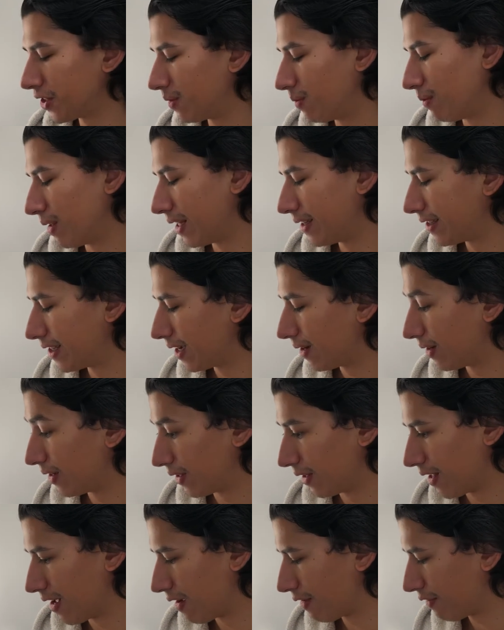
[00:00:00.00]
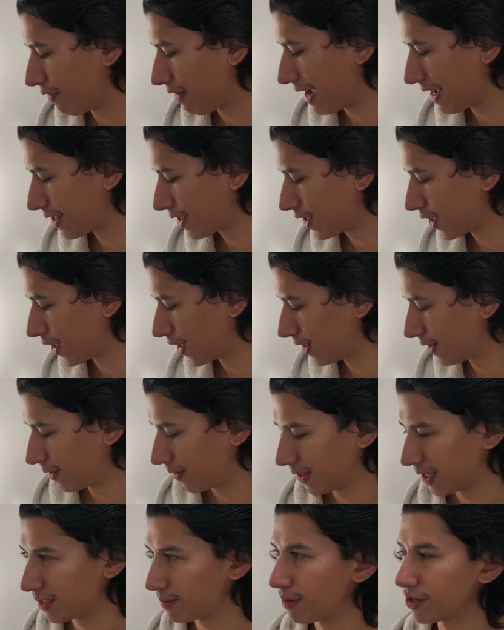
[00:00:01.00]
and blends out a lot faster,
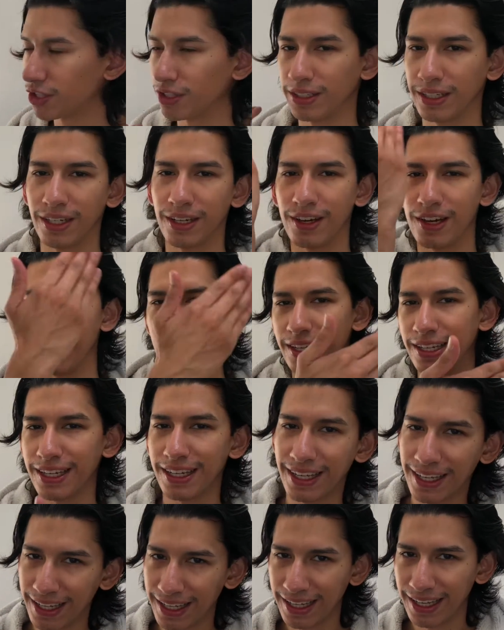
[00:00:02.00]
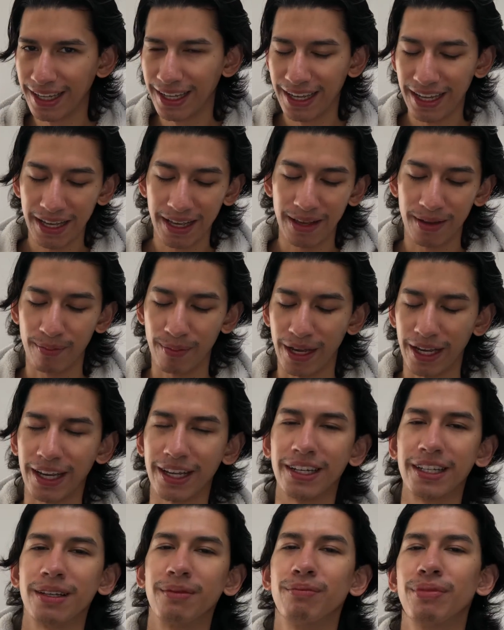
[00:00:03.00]
especially on my kind
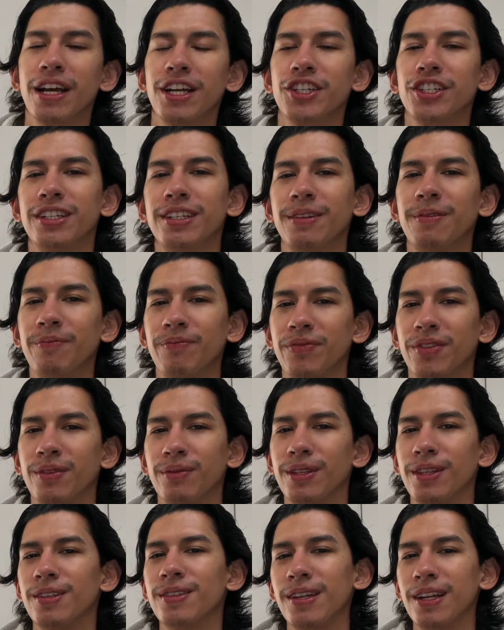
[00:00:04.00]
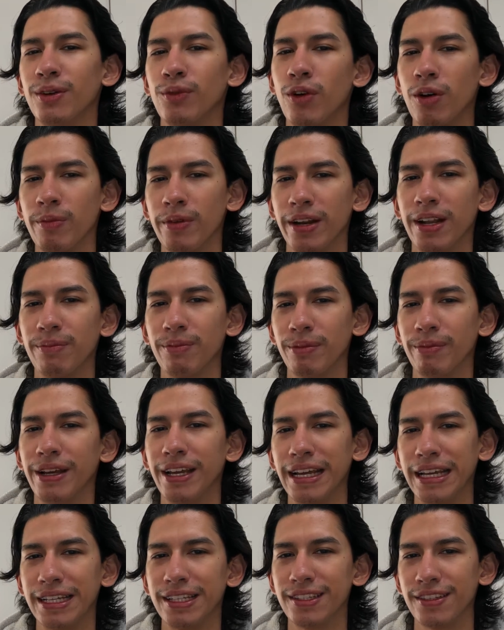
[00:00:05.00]
of complexion. With this one, I warm it up in my
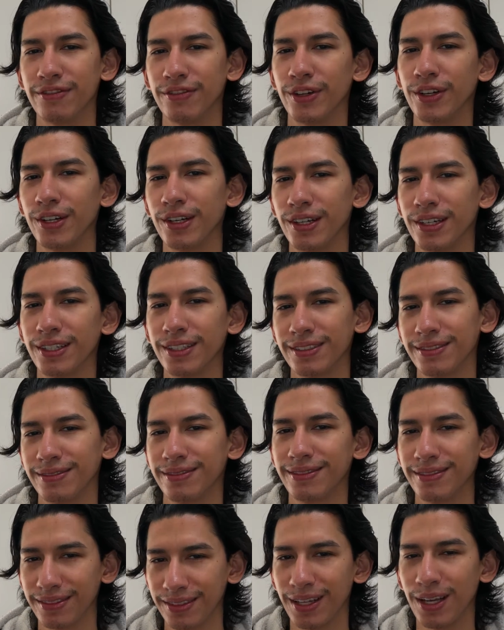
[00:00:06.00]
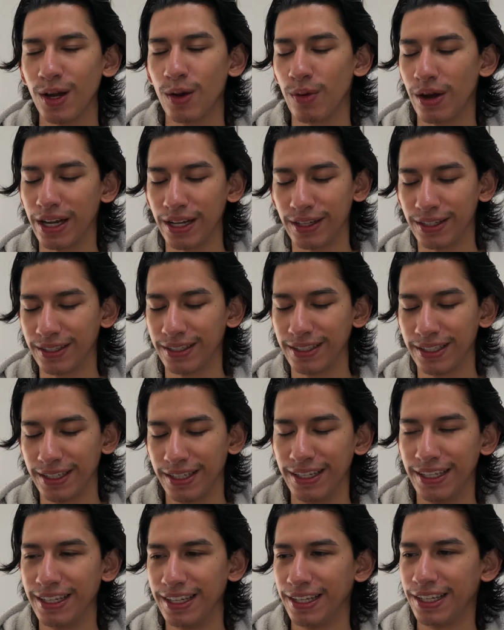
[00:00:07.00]
hands for a while,
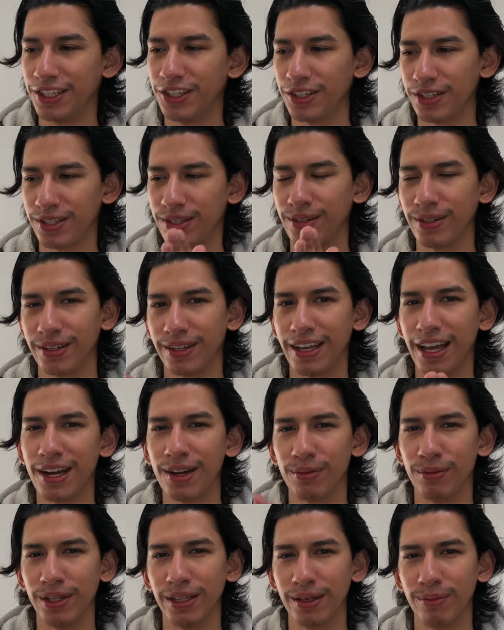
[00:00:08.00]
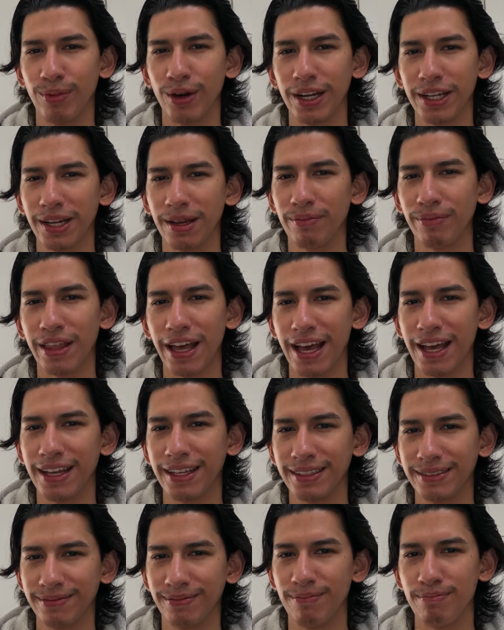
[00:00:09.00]
just to kind of really break up that
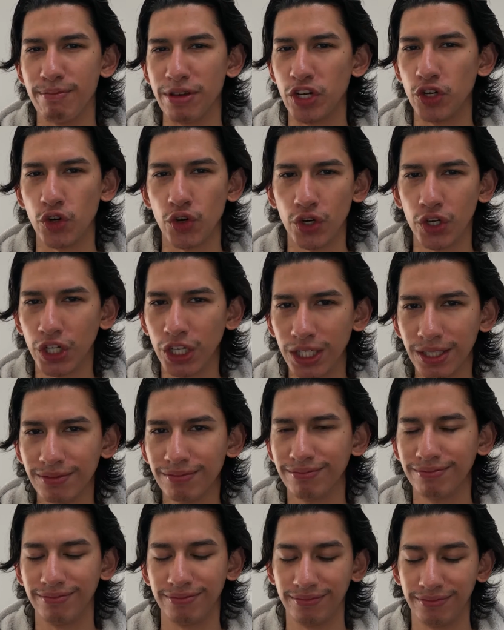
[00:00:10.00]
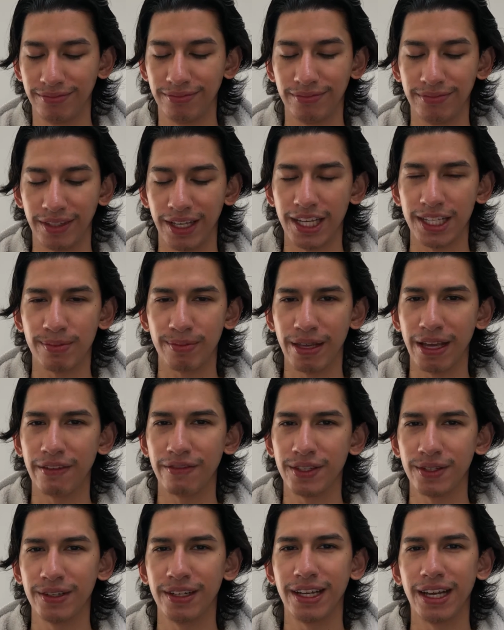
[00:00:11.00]
mineral SPF
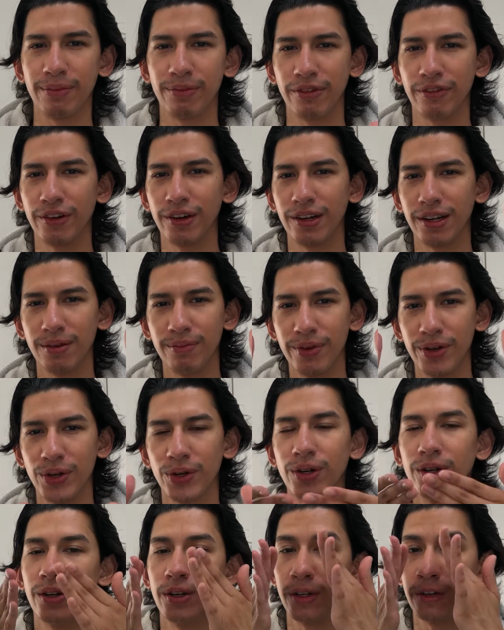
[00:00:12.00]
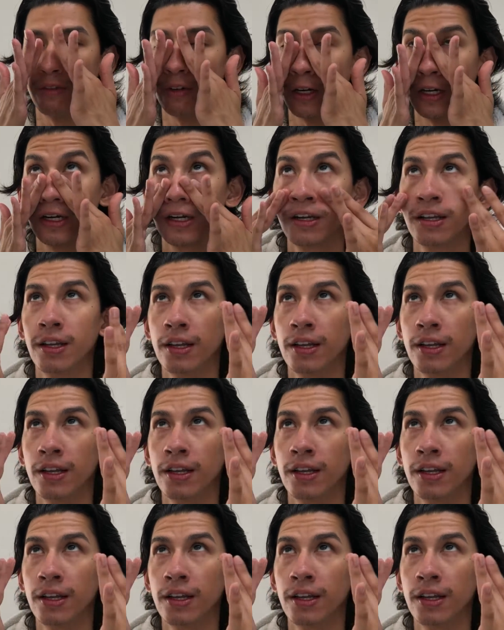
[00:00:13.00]
to it. I prefer a mineral over